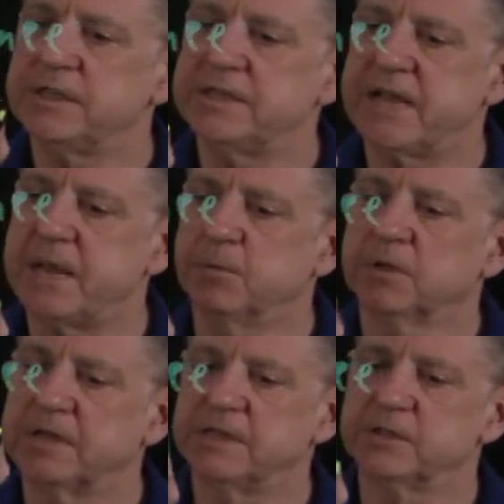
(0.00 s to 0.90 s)

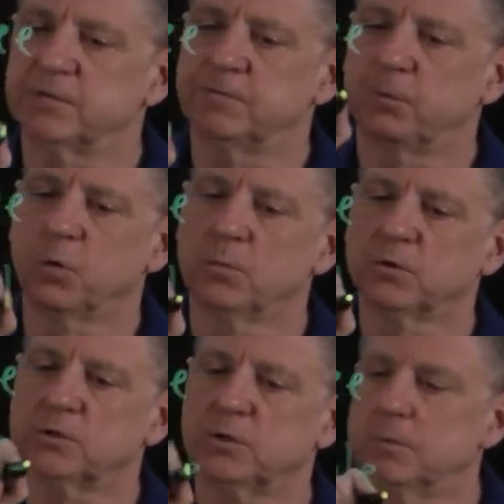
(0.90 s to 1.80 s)
table is the
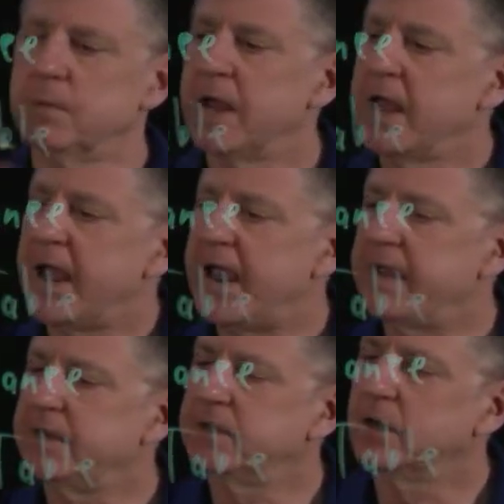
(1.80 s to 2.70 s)
formal term,
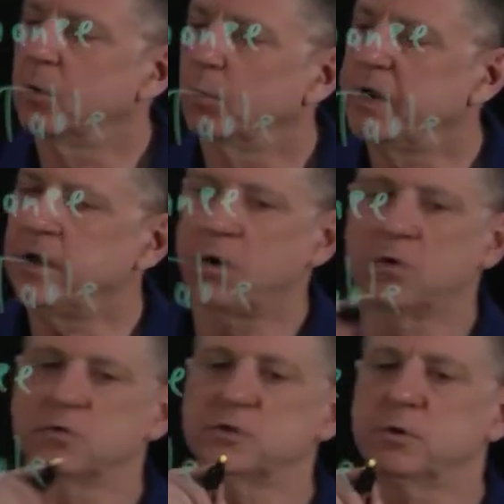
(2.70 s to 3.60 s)
and we
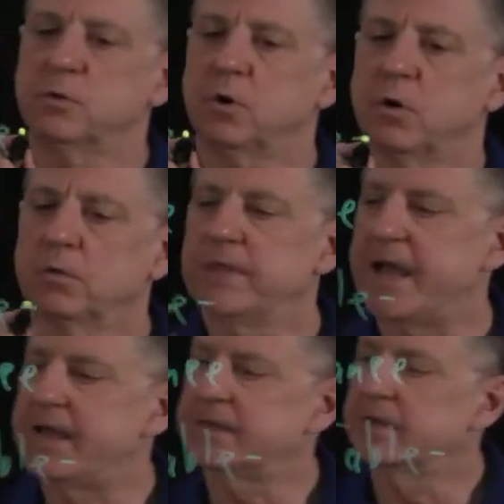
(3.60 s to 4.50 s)
also called
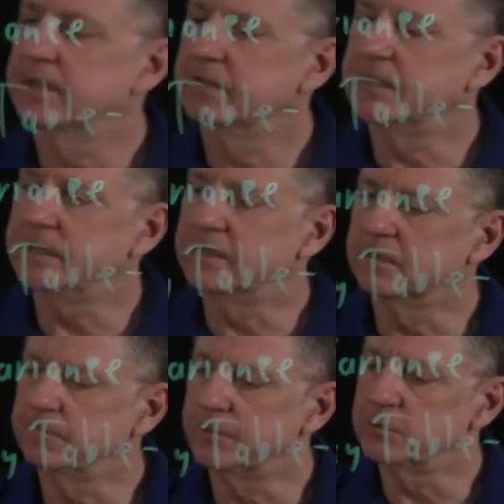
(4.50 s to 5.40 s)
that the
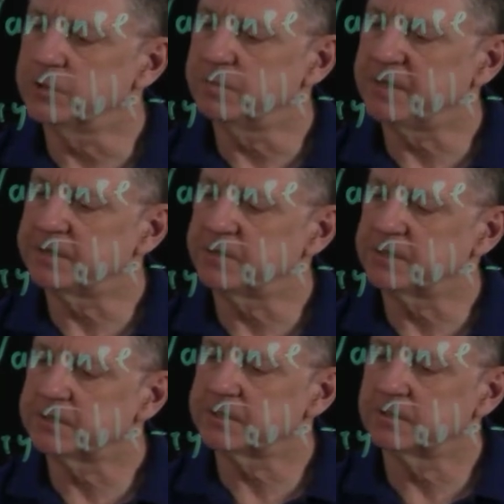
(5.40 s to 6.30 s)
confusion
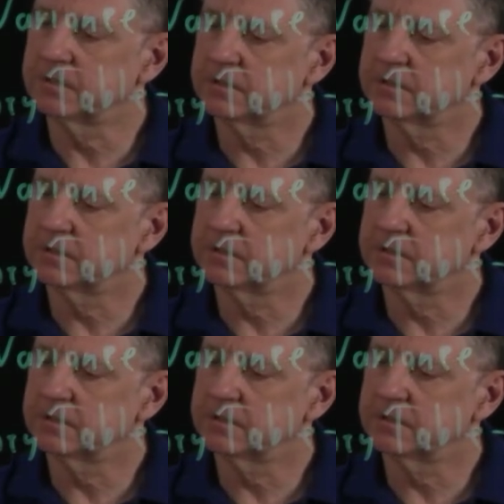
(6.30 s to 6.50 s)
matrix.